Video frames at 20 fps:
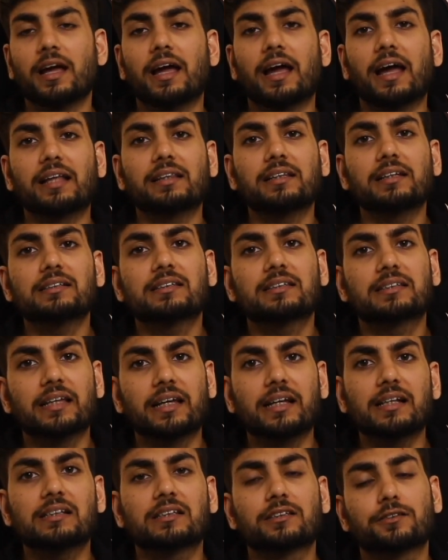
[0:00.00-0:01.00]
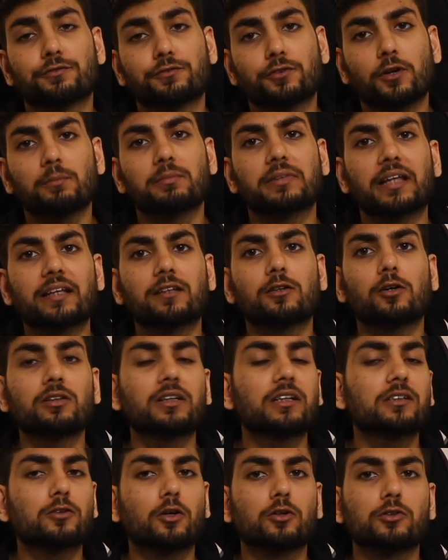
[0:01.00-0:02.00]
and their sales from then on
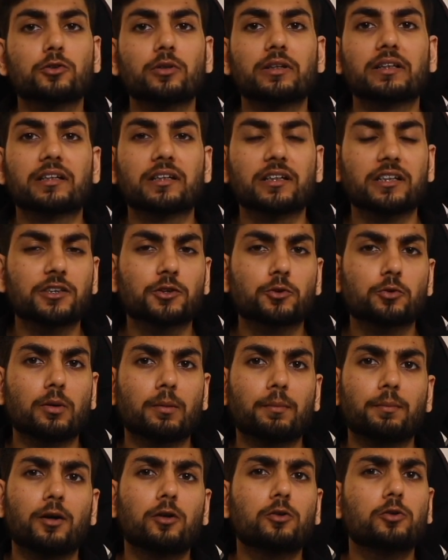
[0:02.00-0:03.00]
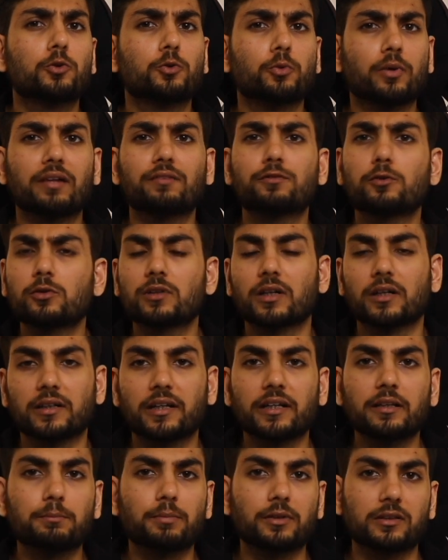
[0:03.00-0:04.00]
has also increased to about 12 to
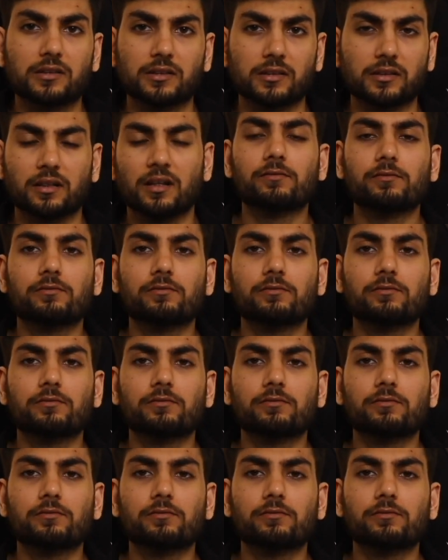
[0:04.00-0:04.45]
13%,